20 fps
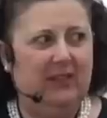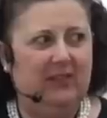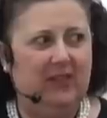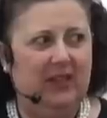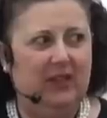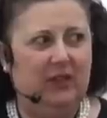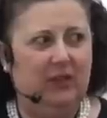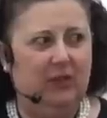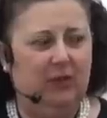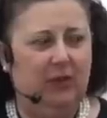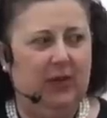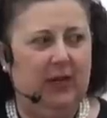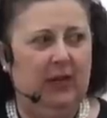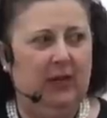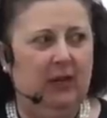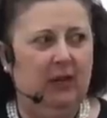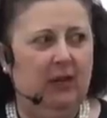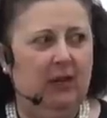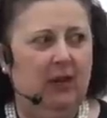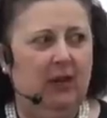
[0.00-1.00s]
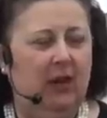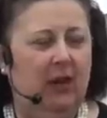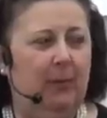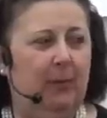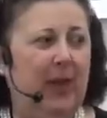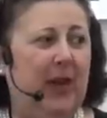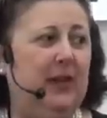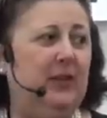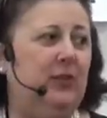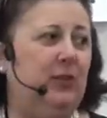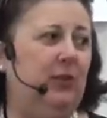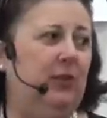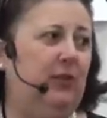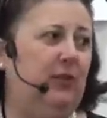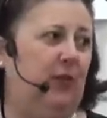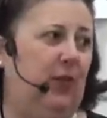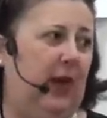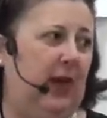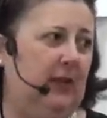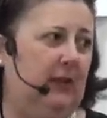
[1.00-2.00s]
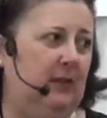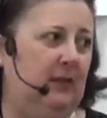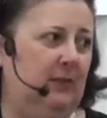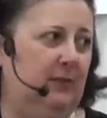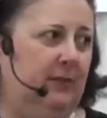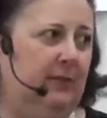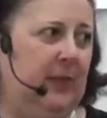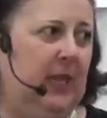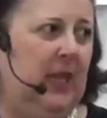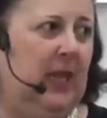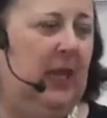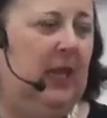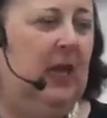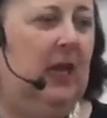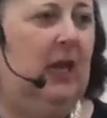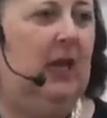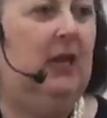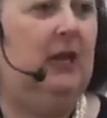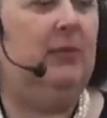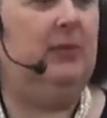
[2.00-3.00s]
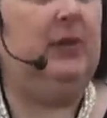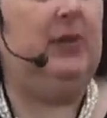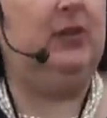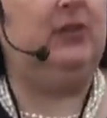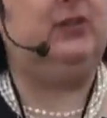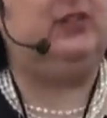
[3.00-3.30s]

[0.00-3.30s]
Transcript: century uh, painter in France. Um, you'll